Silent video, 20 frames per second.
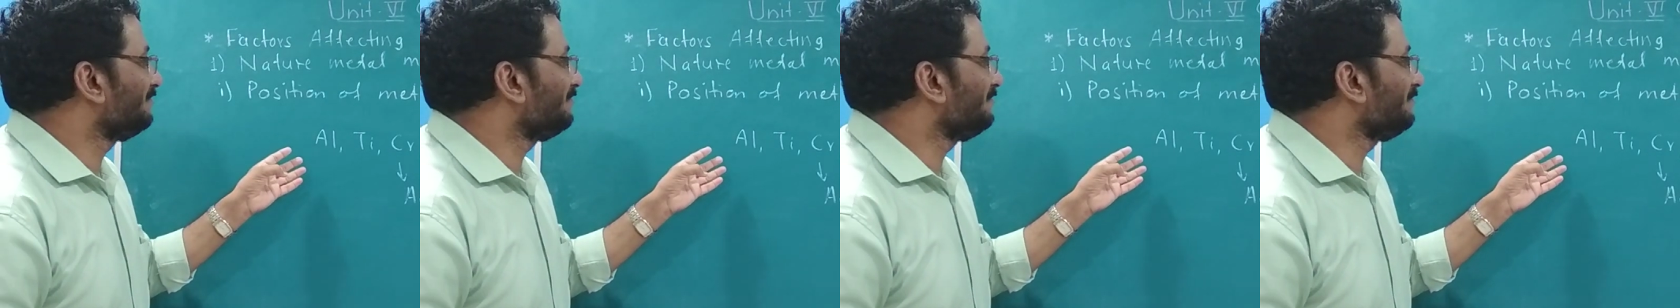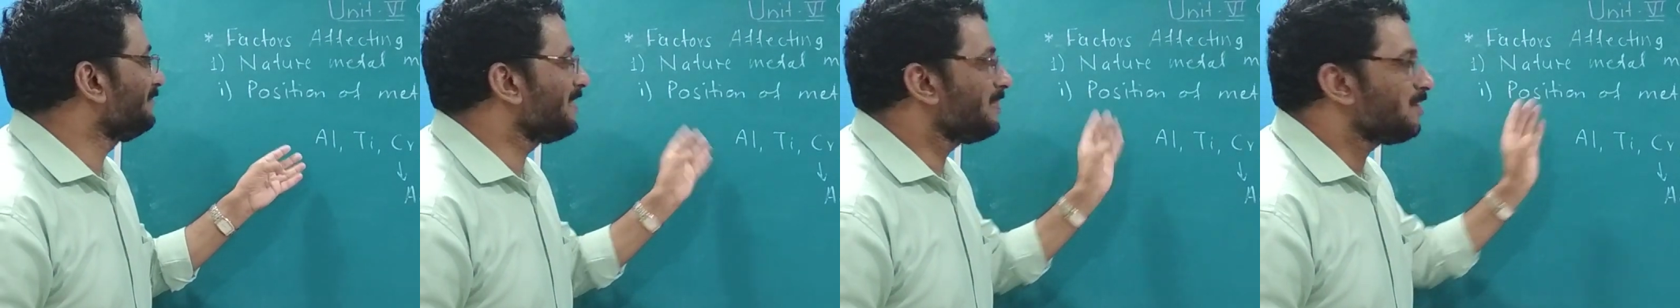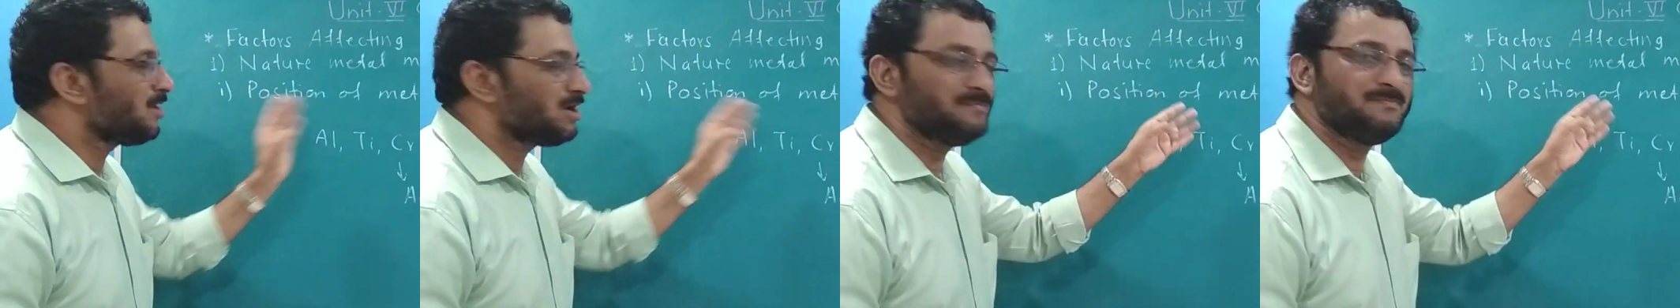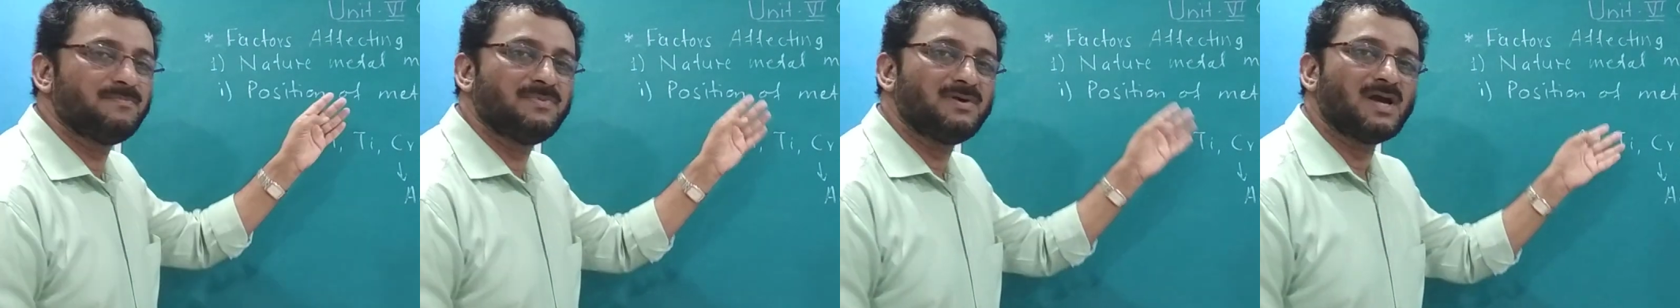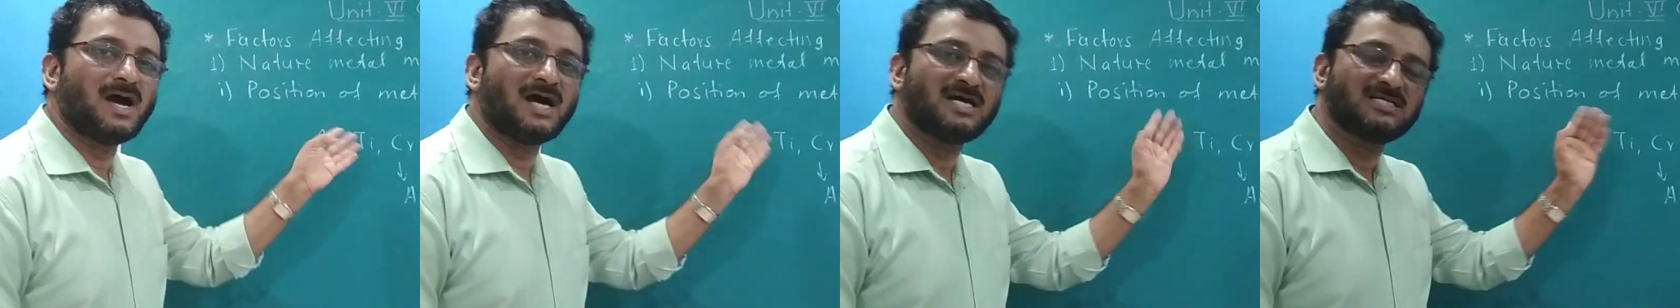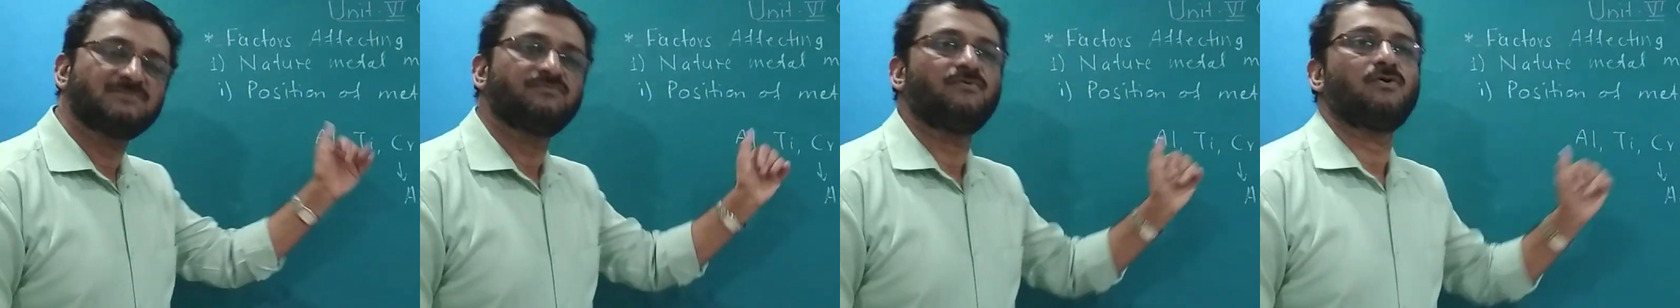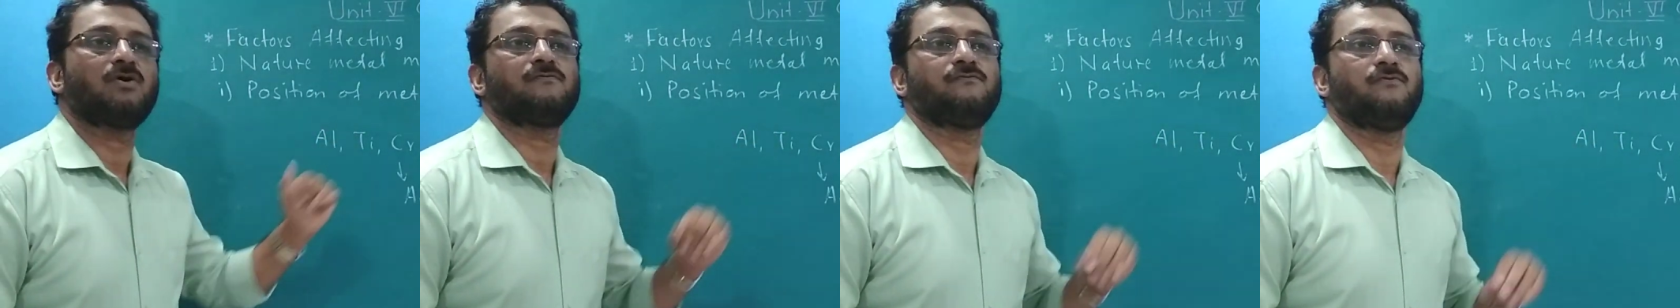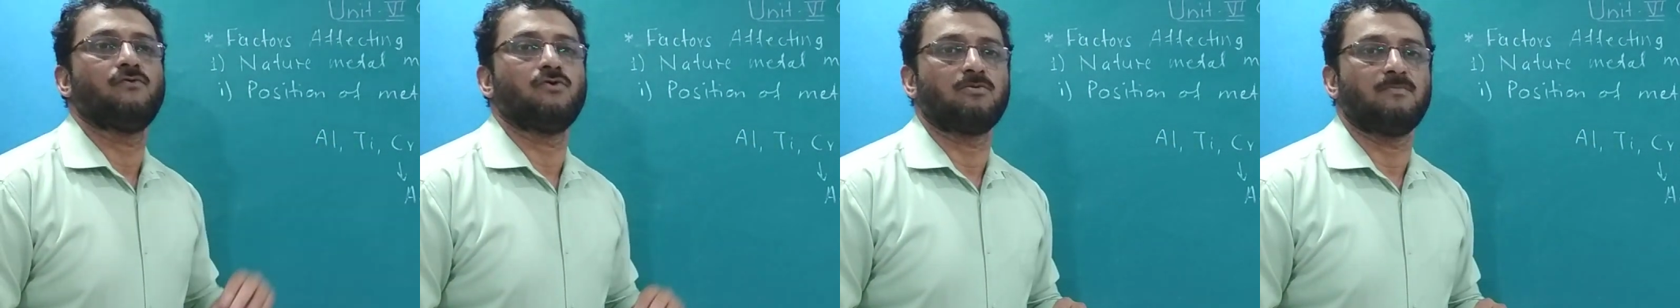may not be asked for
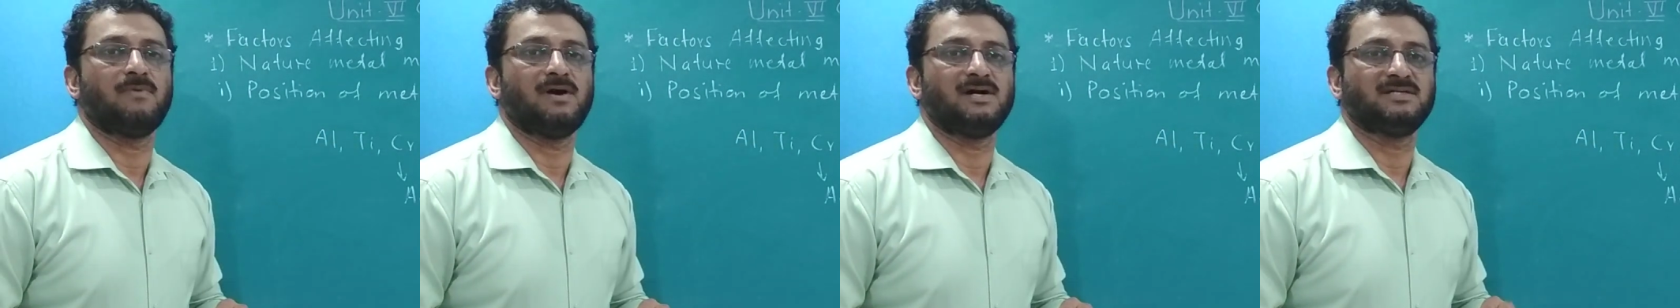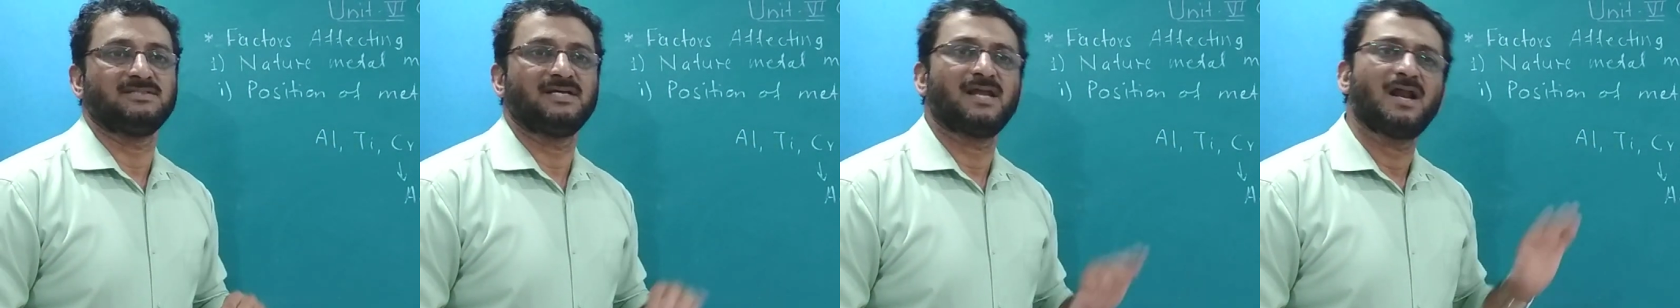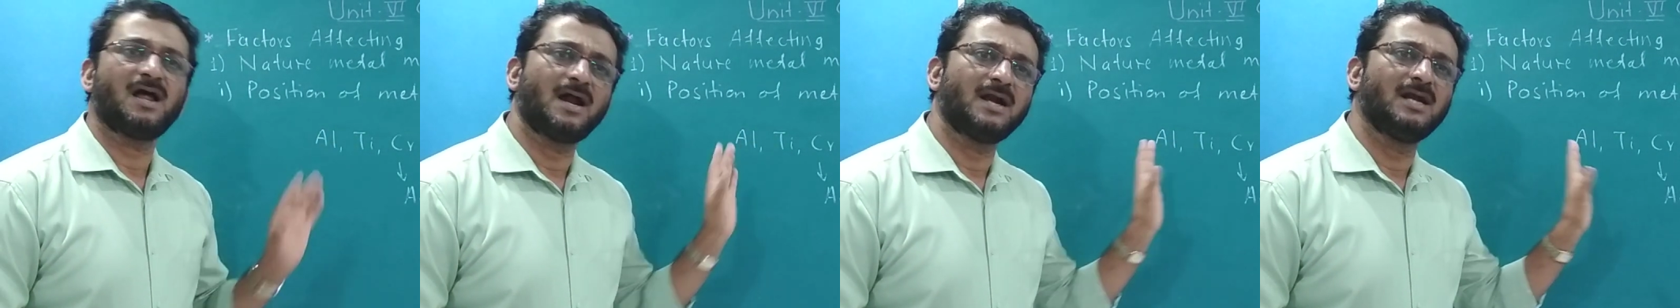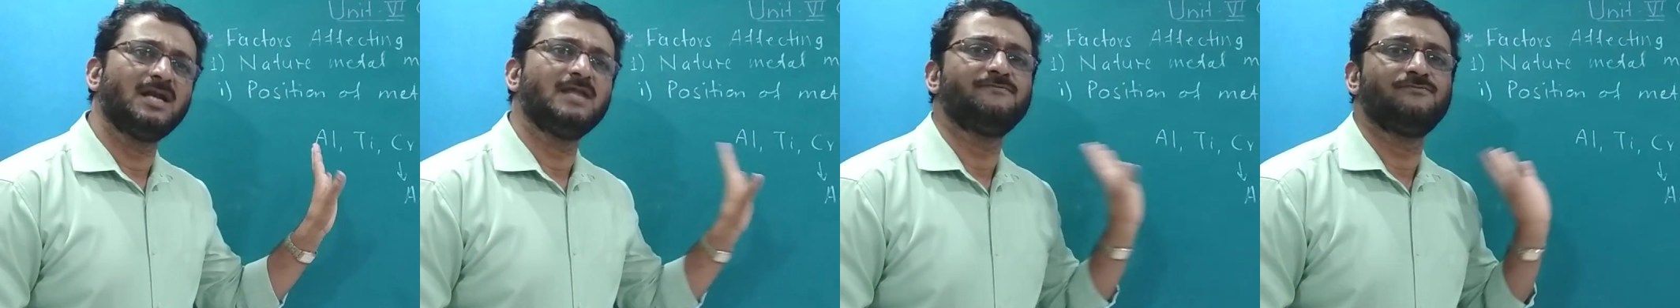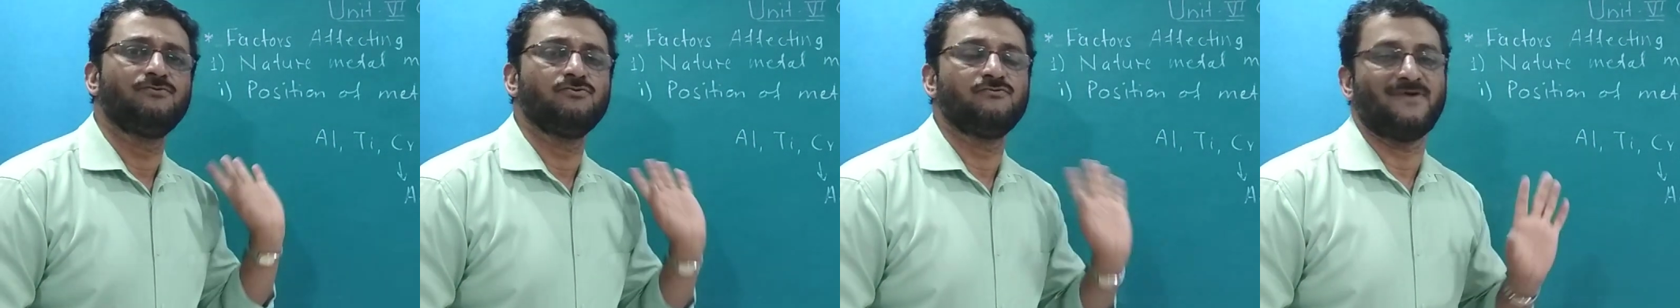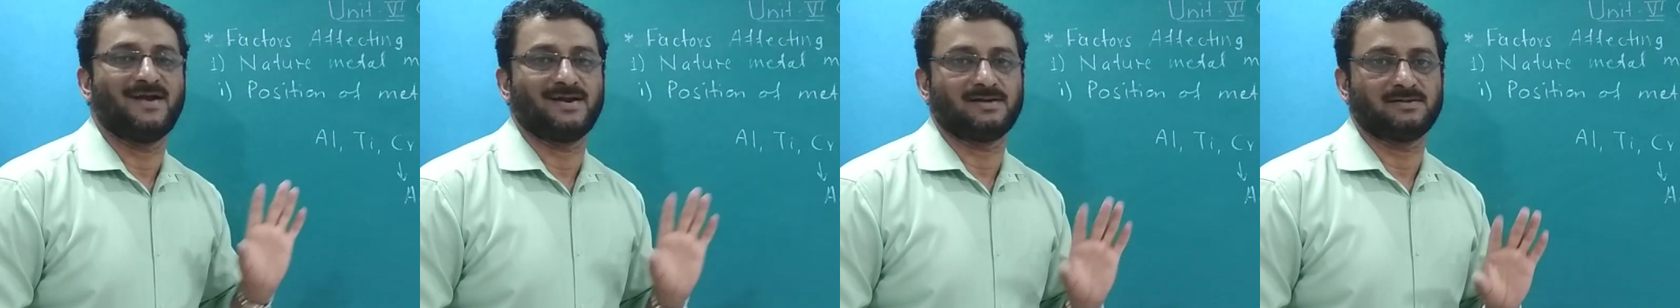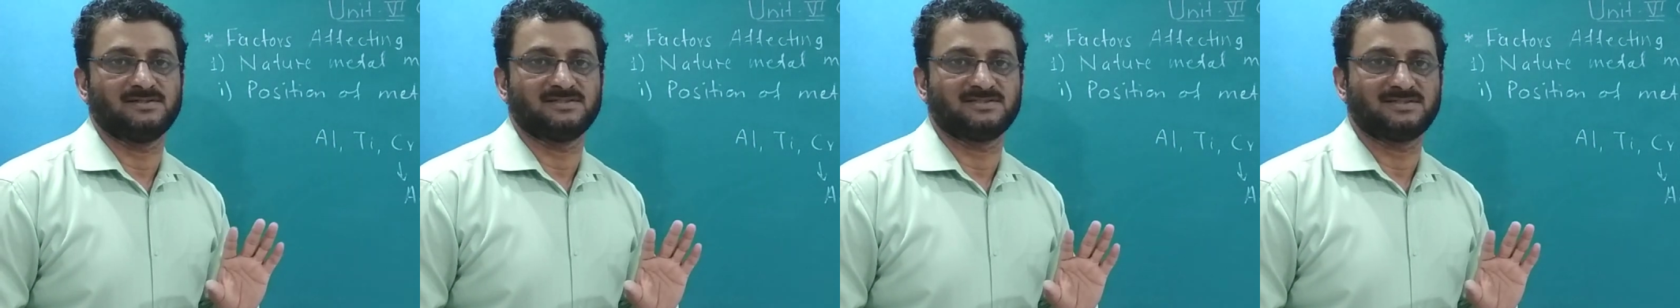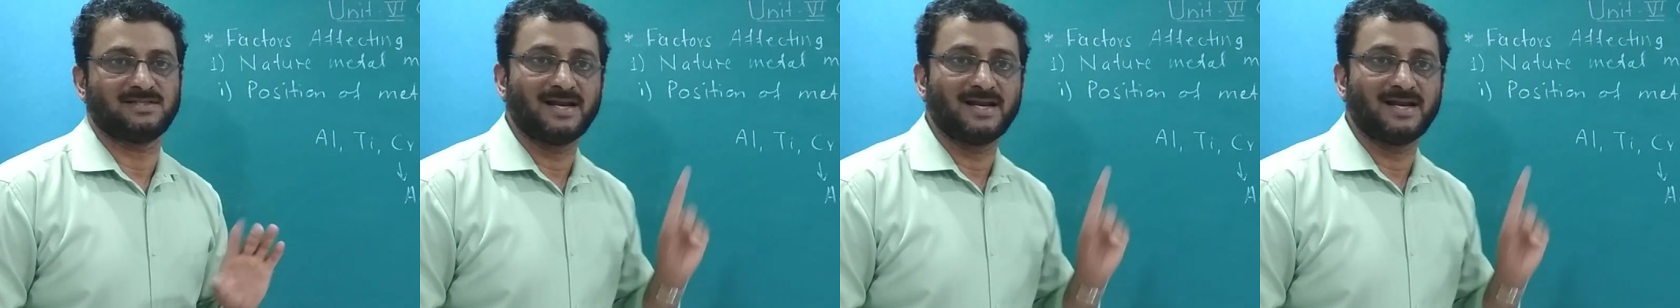4 marks. There are hardly few factors.